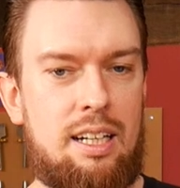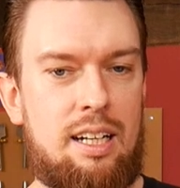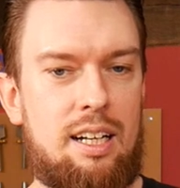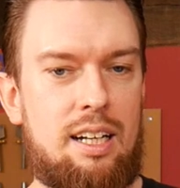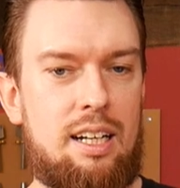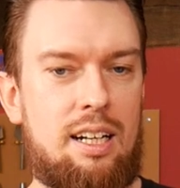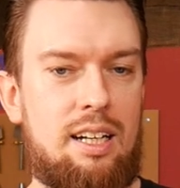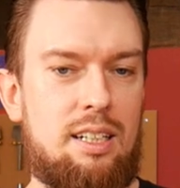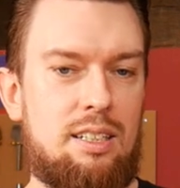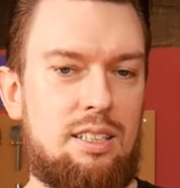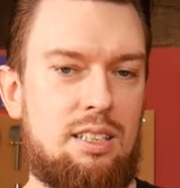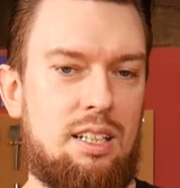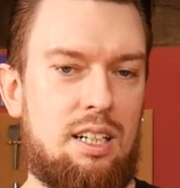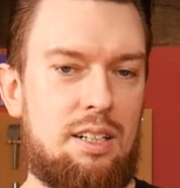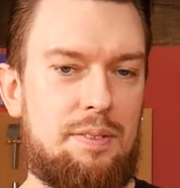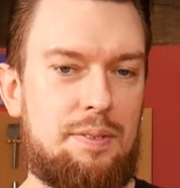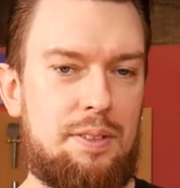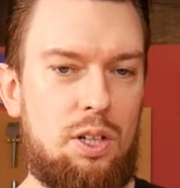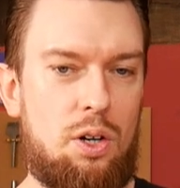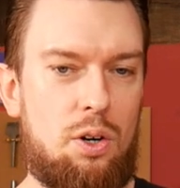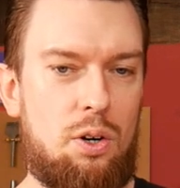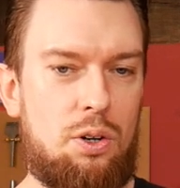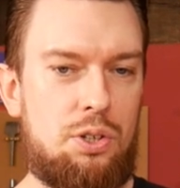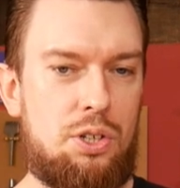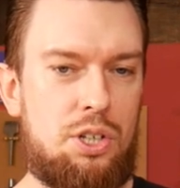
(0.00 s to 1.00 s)
Uh, it's kind of
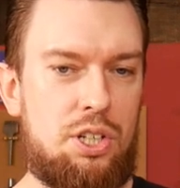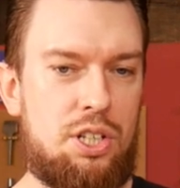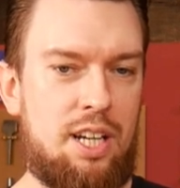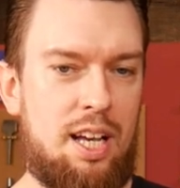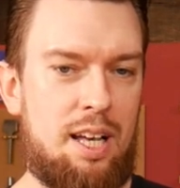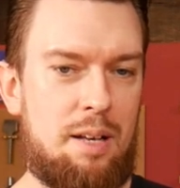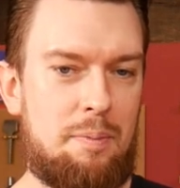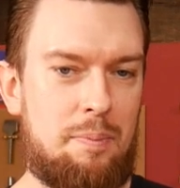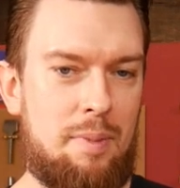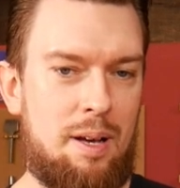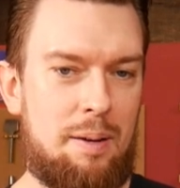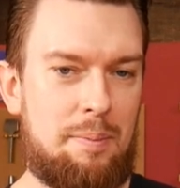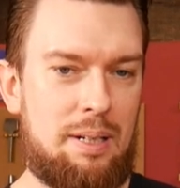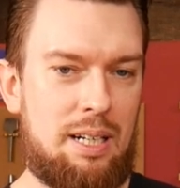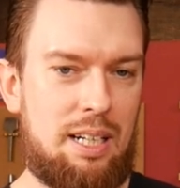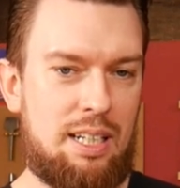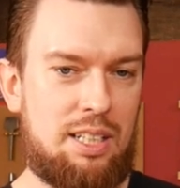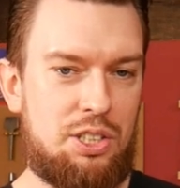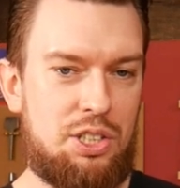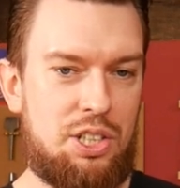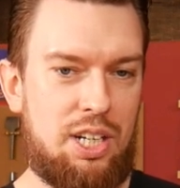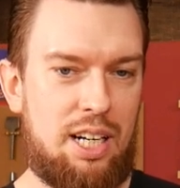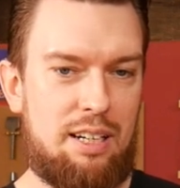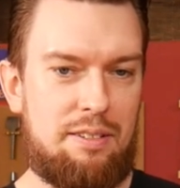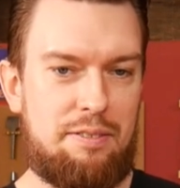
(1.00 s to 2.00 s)
an odd shape, maybe like
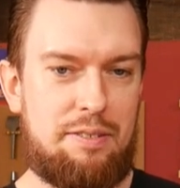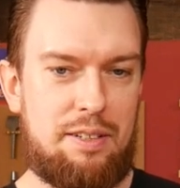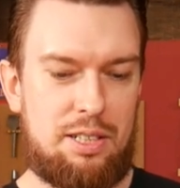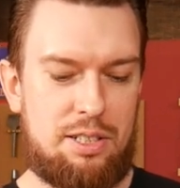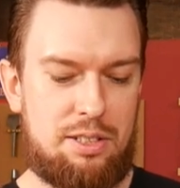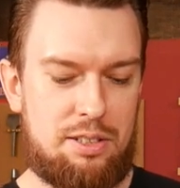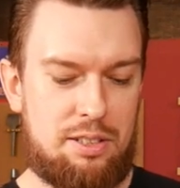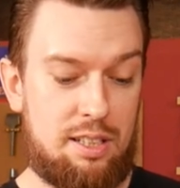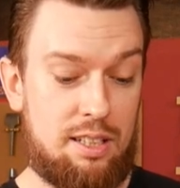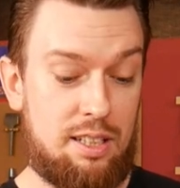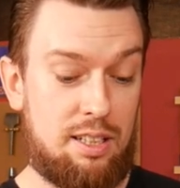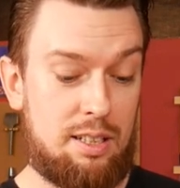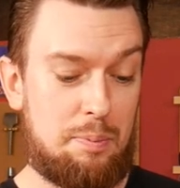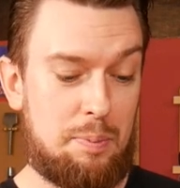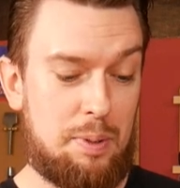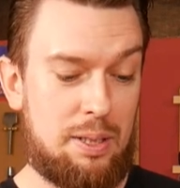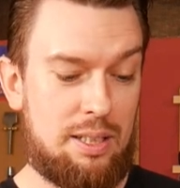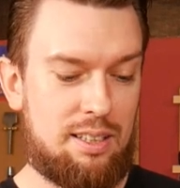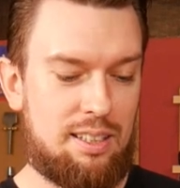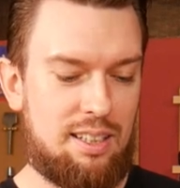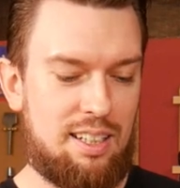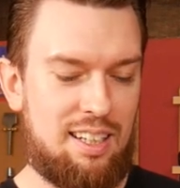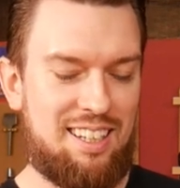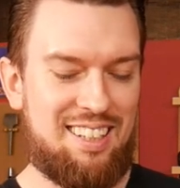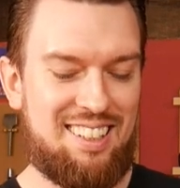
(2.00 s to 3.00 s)
a jellyfish or something,
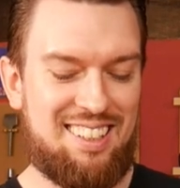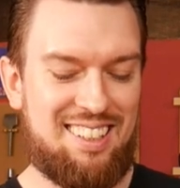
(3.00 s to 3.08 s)
but